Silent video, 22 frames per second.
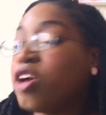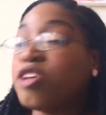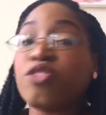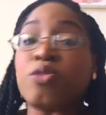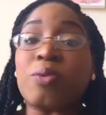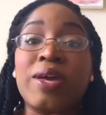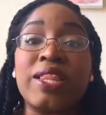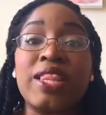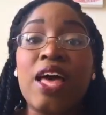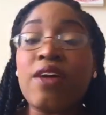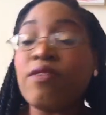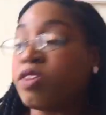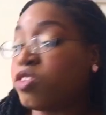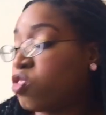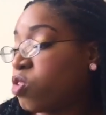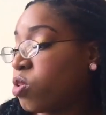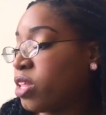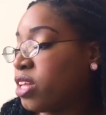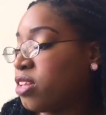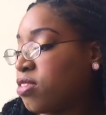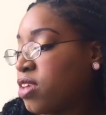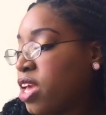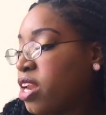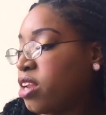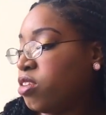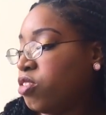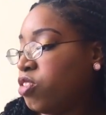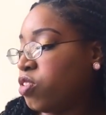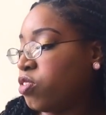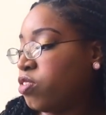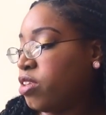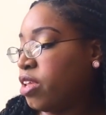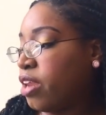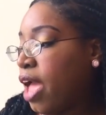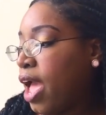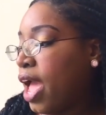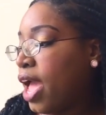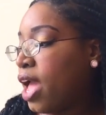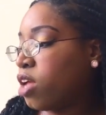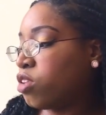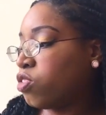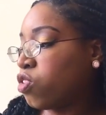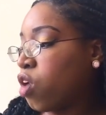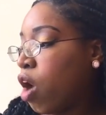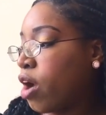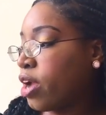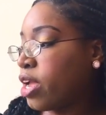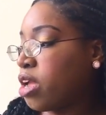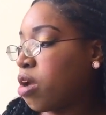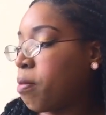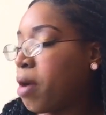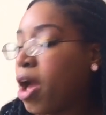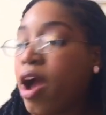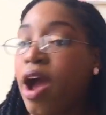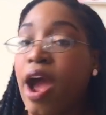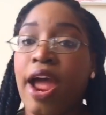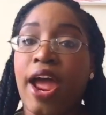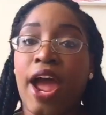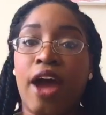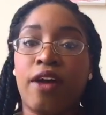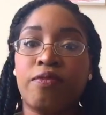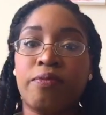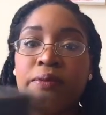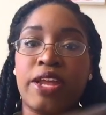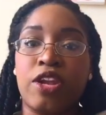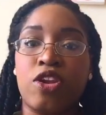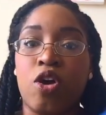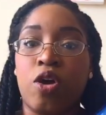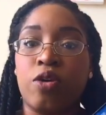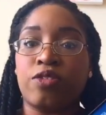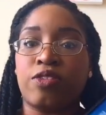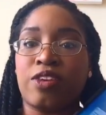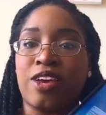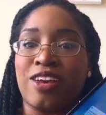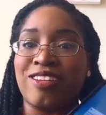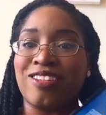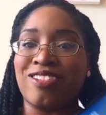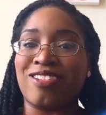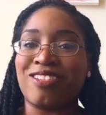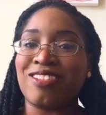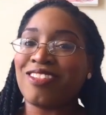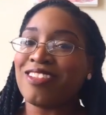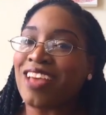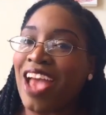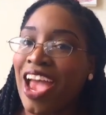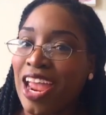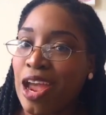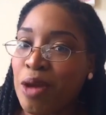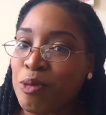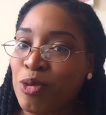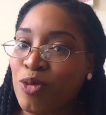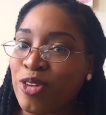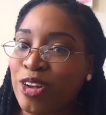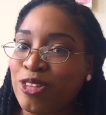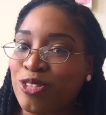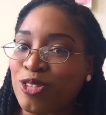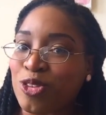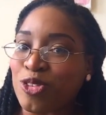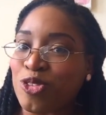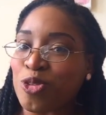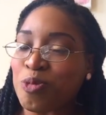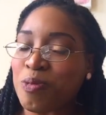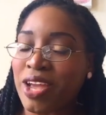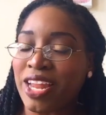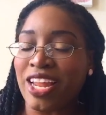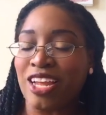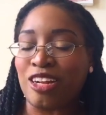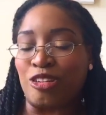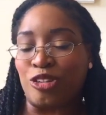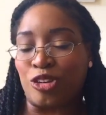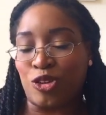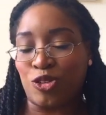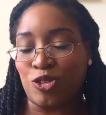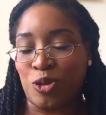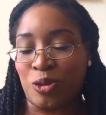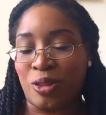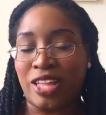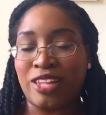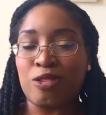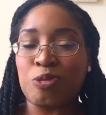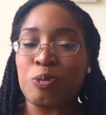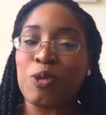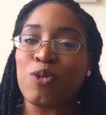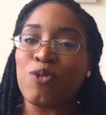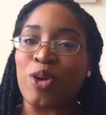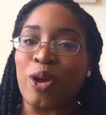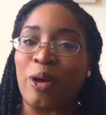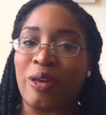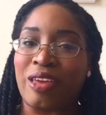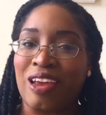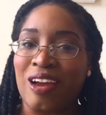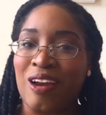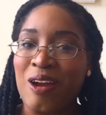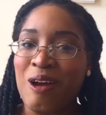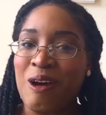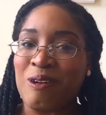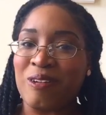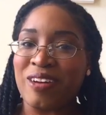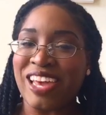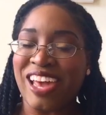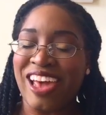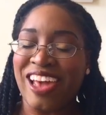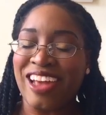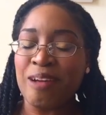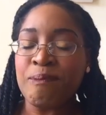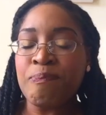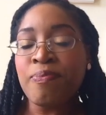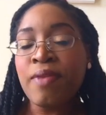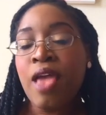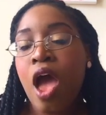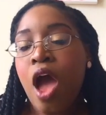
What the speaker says: So I love it. So let's get into today talking about, I have my notes because I am a researcher by nature, so let's be real here, okay?